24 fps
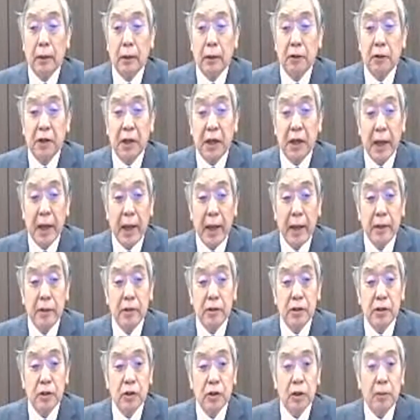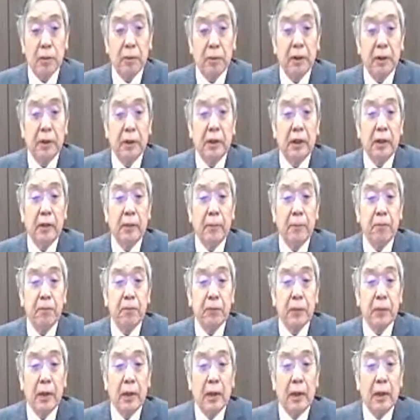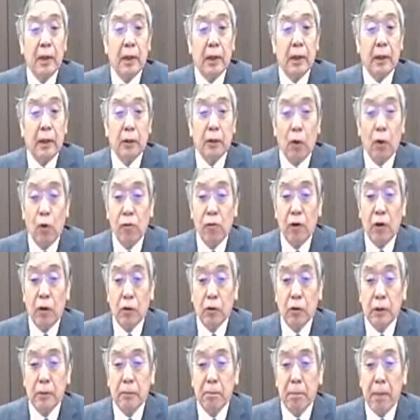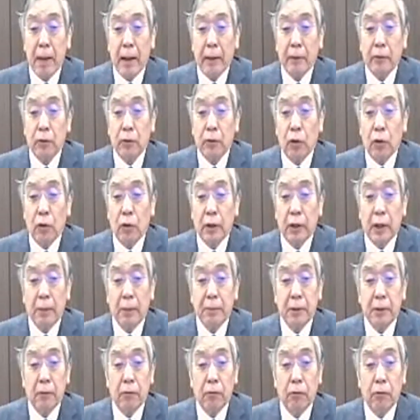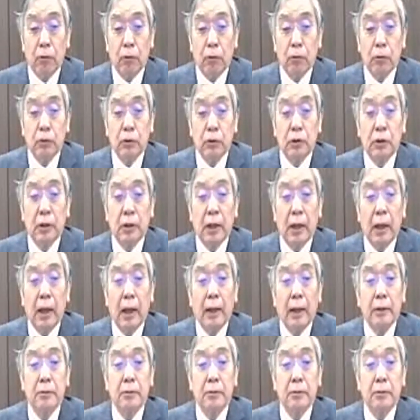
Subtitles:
regained stability, and the overall impact on capital flows has